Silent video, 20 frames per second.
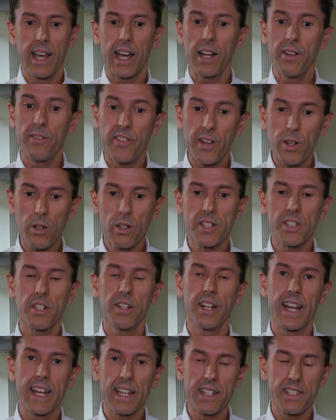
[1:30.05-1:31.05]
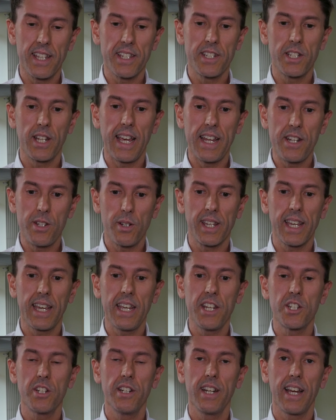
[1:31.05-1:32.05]
and focus on access to
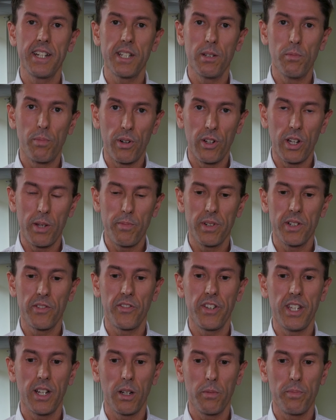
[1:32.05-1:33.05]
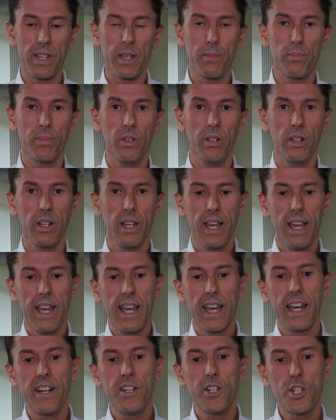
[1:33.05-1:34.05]
education and employment for young people,
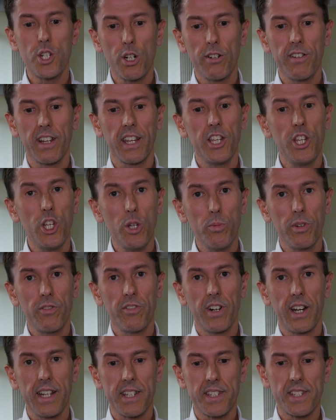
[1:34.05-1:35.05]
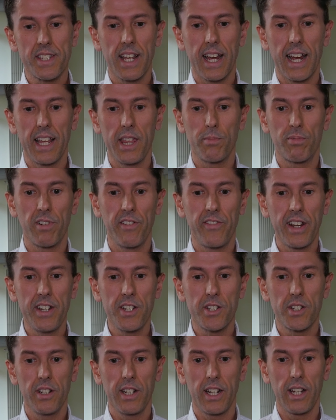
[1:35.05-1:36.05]
ensuring human rights and the
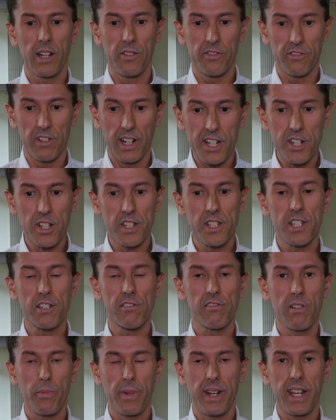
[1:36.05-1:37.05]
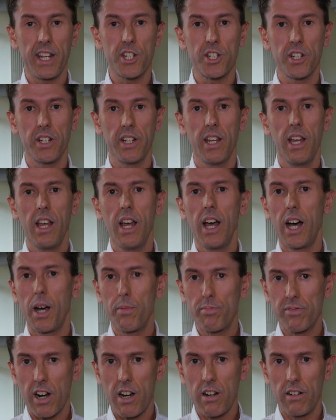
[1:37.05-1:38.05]
prevention of religious discrimination are
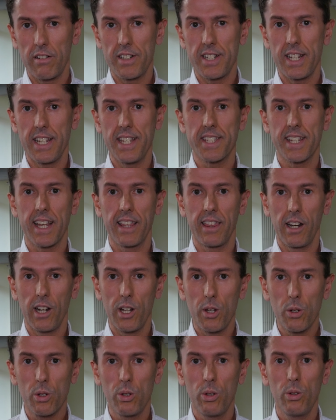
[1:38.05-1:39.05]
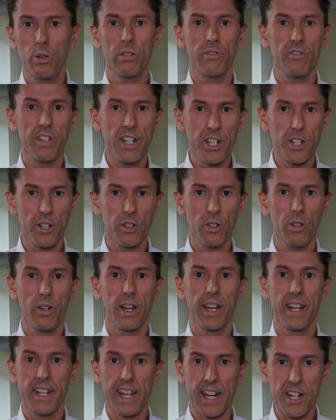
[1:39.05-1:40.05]
priorities at the local,
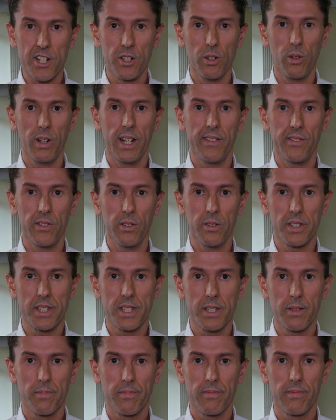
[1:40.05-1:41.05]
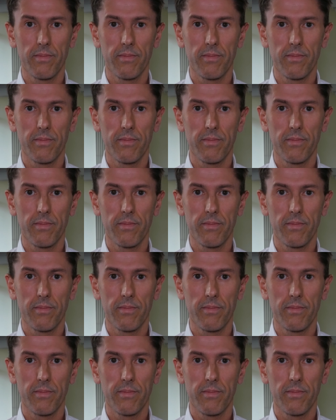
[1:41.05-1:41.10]
regional and national levels.